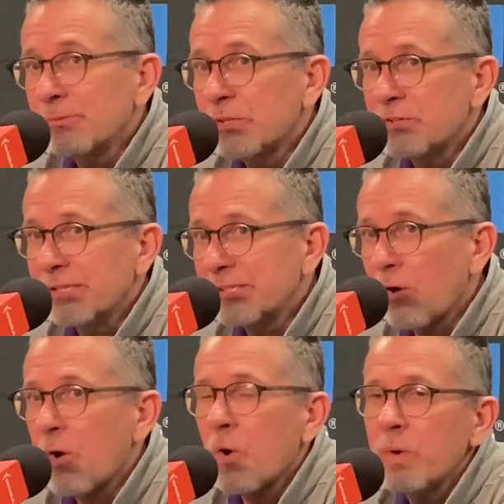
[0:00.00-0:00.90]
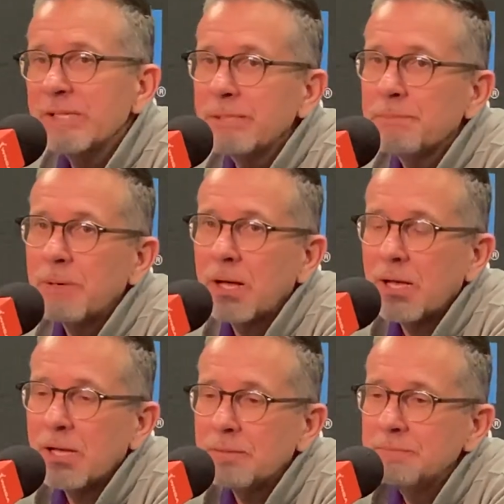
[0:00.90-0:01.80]
which is always a
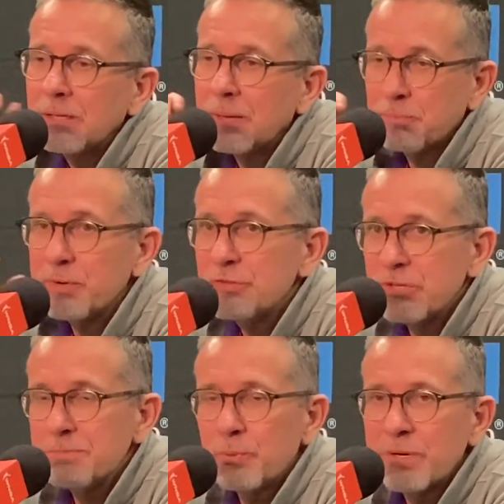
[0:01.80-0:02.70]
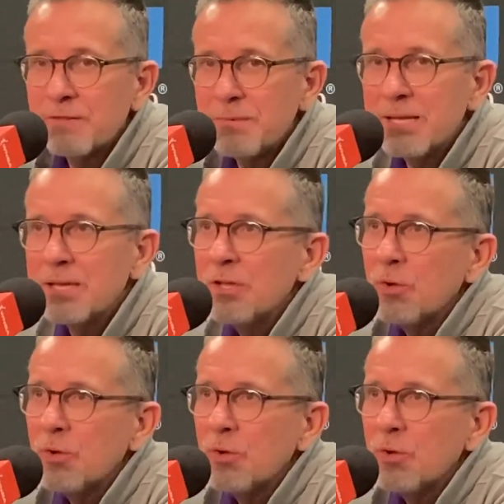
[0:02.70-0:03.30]
preaching point of me.